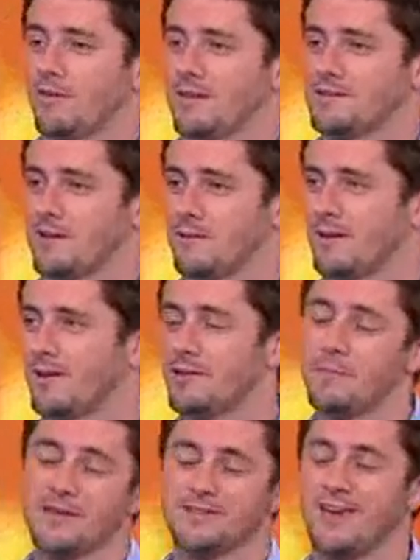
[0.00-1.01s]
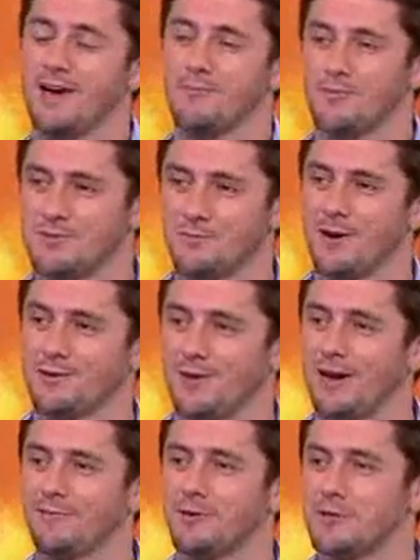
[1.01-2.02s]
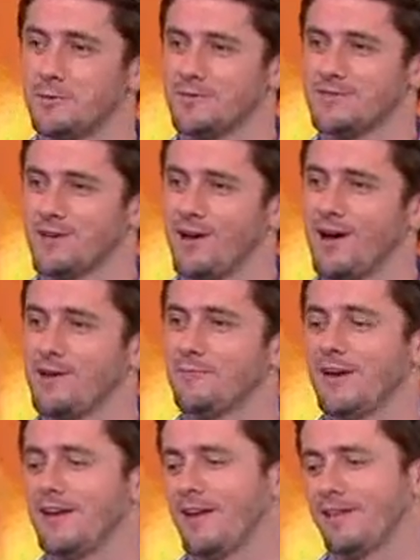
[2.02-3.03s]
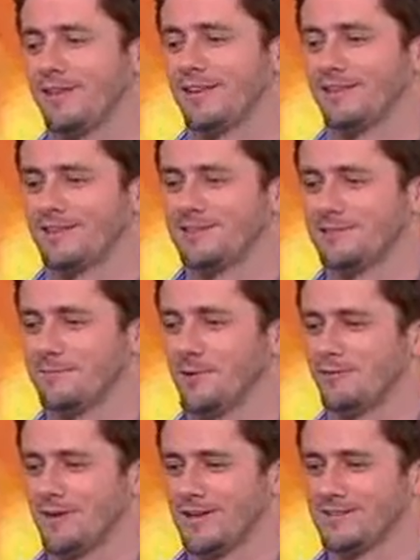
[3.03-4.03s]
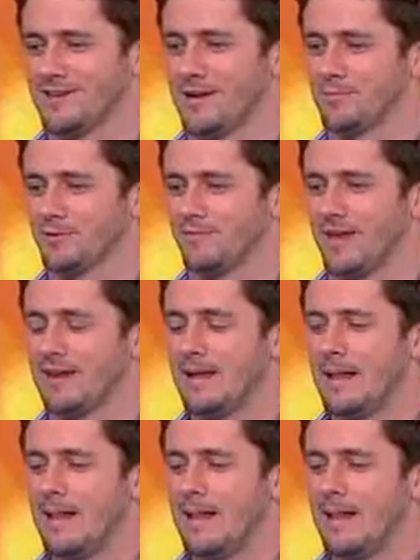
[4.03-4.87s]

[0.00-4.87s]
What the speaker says: They say that the best camera is the one you have on you at the time, and I think this is a perfect example of that.